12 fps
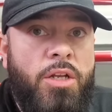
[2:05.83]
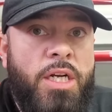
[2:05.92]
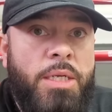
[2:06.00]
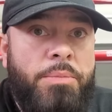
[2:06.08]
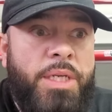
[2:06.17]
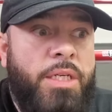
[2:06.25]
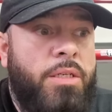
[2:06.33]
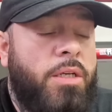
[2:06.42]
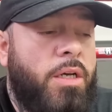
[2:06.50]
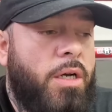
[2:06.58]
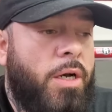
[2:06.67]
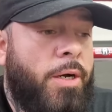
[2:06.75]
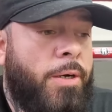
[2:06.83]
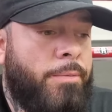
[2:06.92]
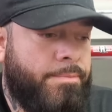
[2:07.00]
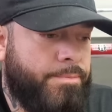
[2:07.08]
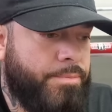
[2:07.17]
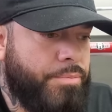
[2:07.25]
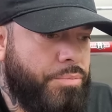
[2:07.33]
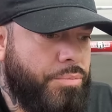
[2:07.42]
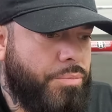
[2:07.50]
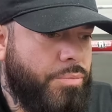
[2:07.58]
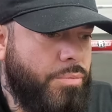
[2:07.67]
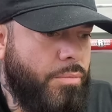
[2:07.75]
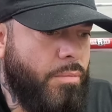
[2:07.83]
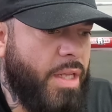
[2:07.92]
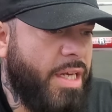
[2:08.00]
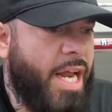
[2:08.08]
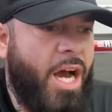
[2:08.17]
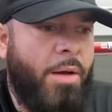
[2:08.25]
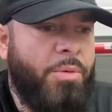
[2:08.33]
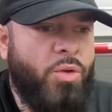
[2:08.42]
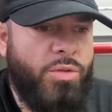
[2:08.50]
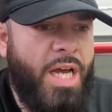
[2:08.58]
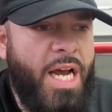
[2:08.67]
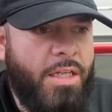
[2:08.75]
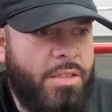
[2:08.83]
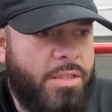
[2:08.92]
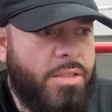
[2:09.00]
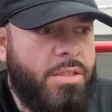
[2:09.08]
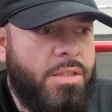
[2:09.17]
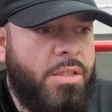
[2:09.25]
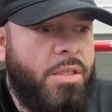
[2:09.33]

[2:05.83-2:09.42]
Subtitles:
You know what I mean? Now, I'm no doctor.